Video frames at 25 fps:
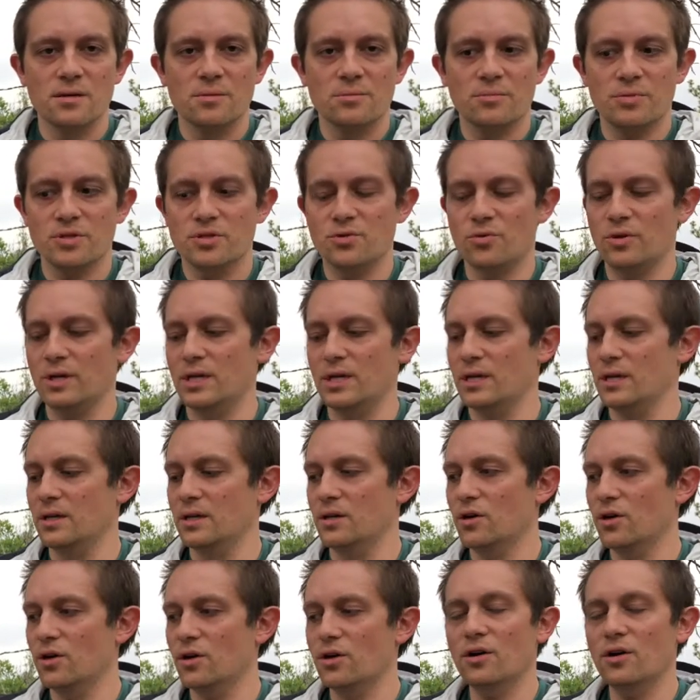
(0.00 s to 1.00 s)

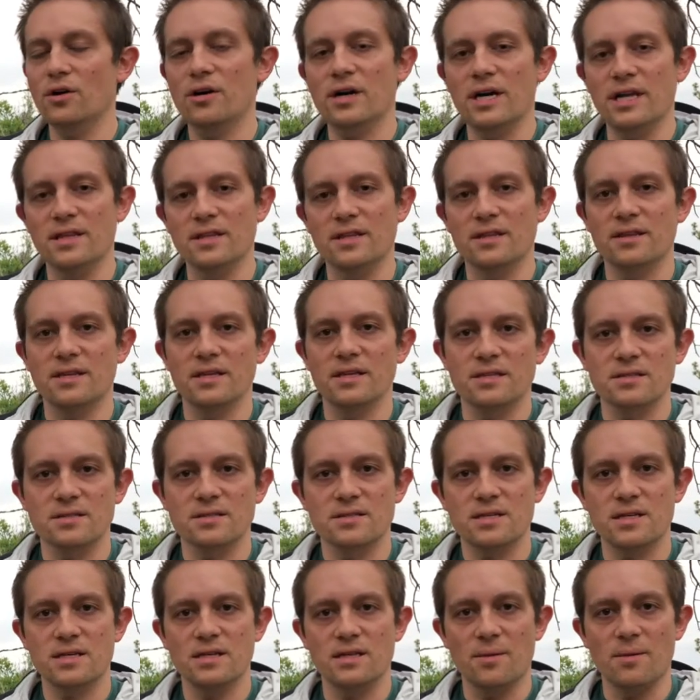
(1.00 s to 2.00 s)
between her and the
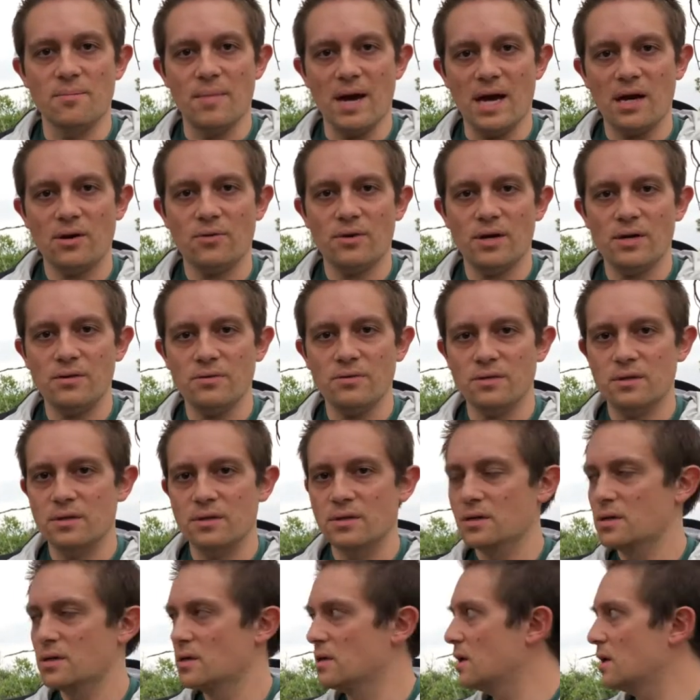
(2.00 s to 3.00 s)
things in the background.
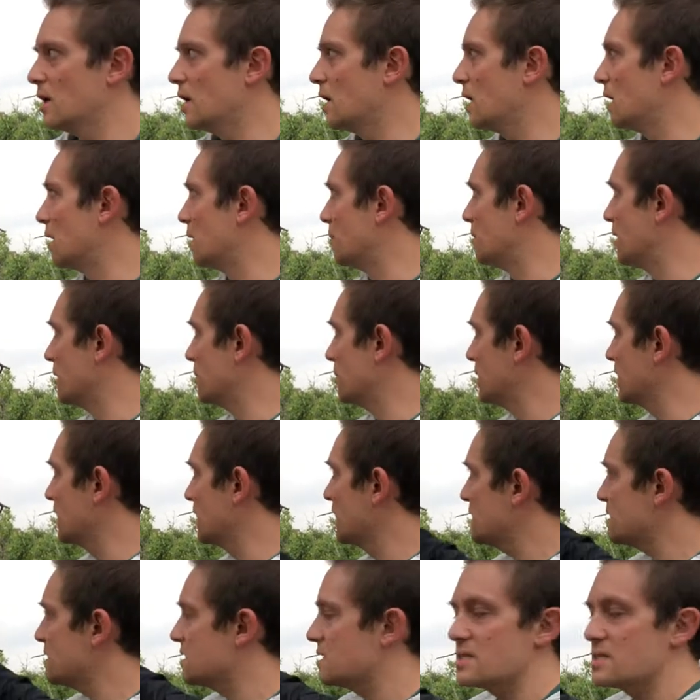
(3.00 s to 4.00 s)
And
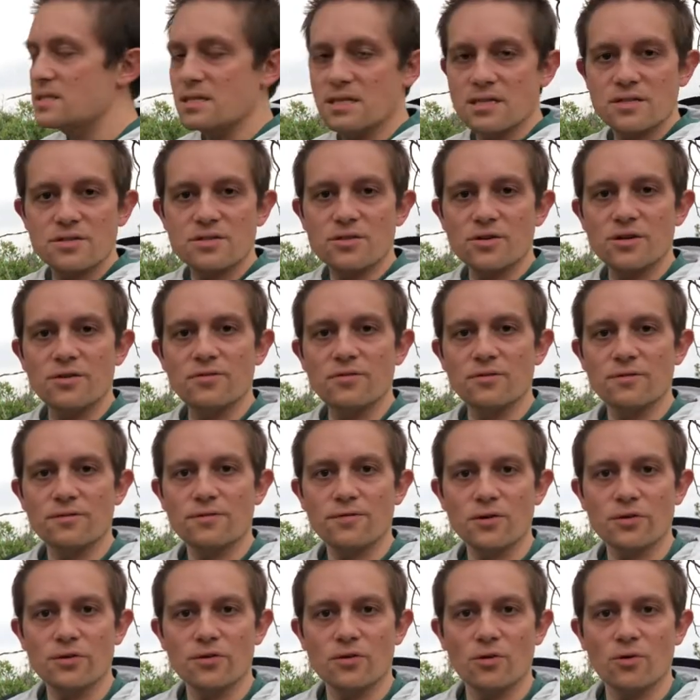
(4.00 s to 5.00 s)
because these things are even
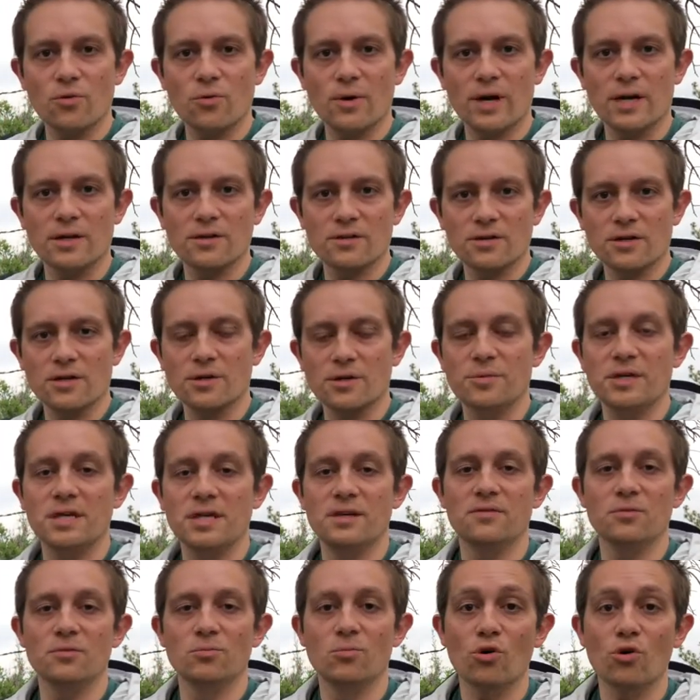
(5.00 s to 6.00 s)
further away, they're gonna be
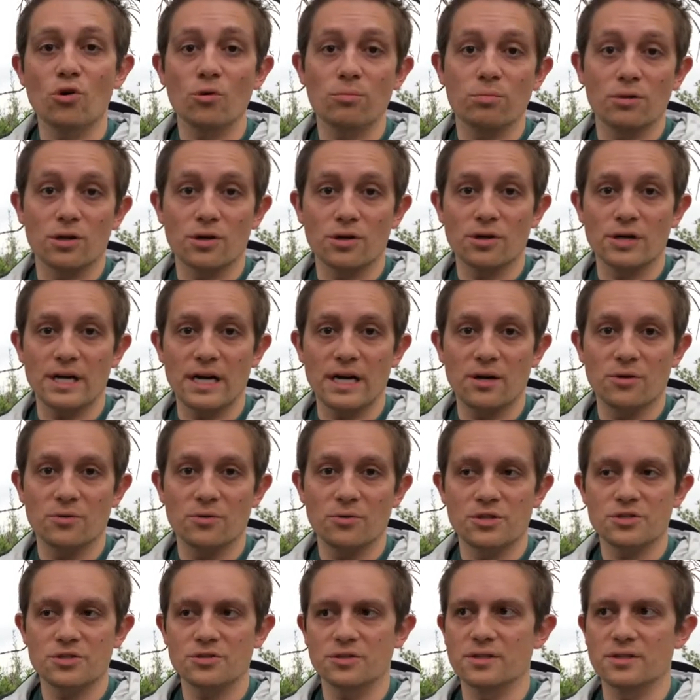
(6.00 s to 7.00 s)
even more blurred out,
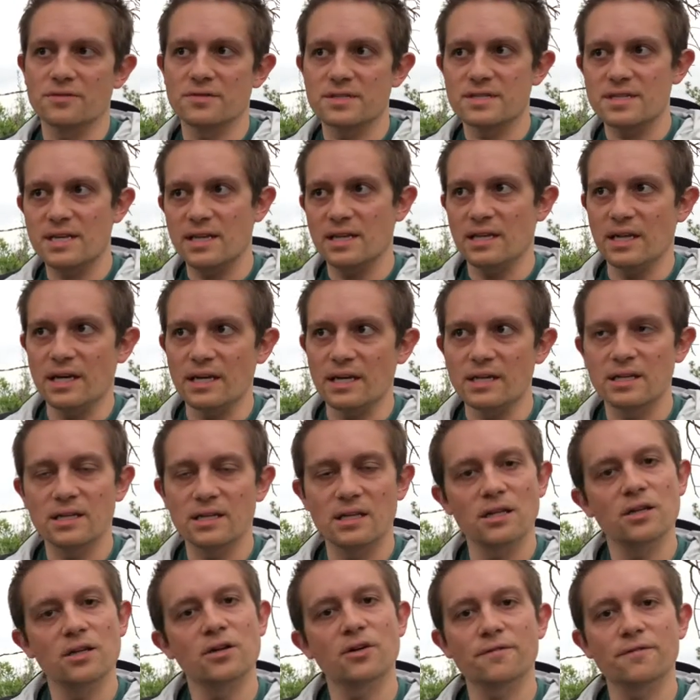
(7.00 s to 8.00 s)
which will give us that like
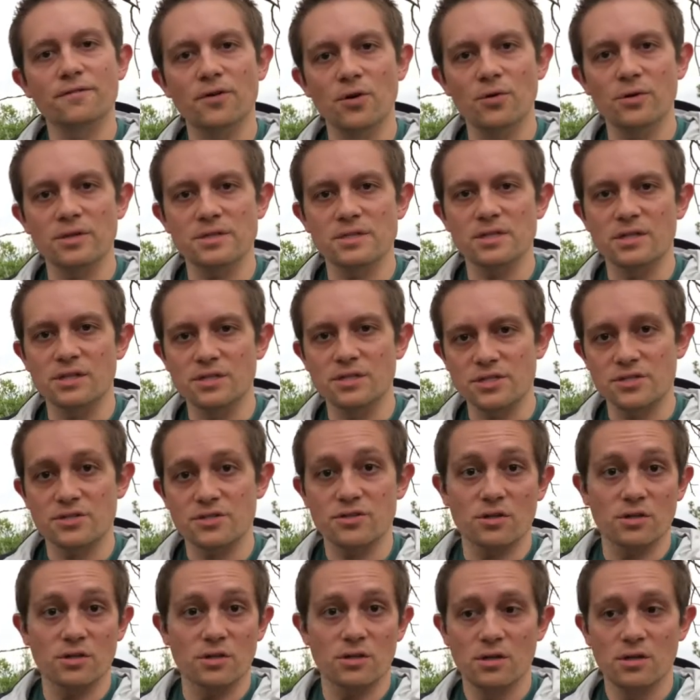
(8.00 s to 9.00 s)
clear focus on
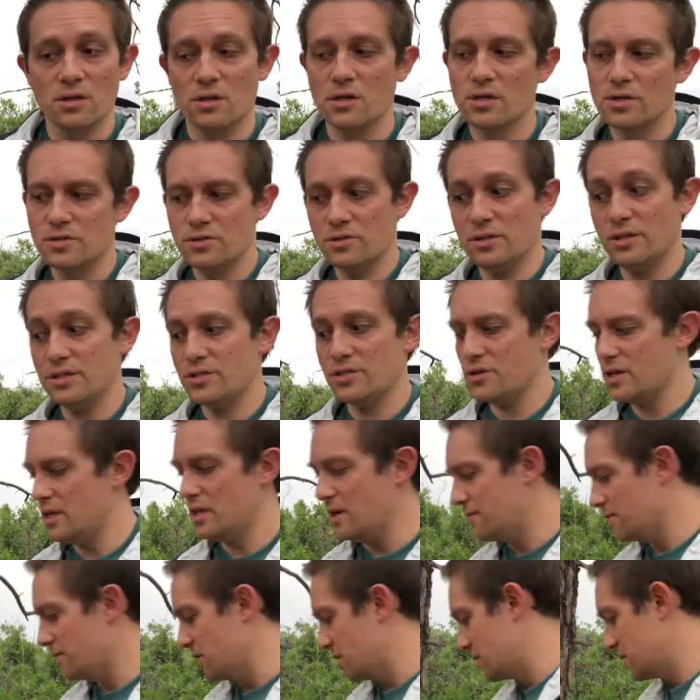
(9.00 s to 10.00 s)
just her. So let's try
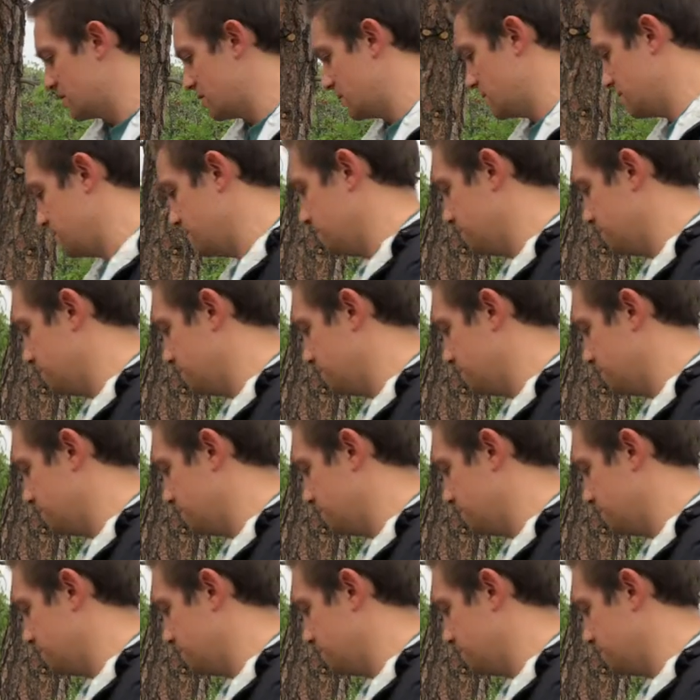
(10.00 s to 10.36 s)
that first.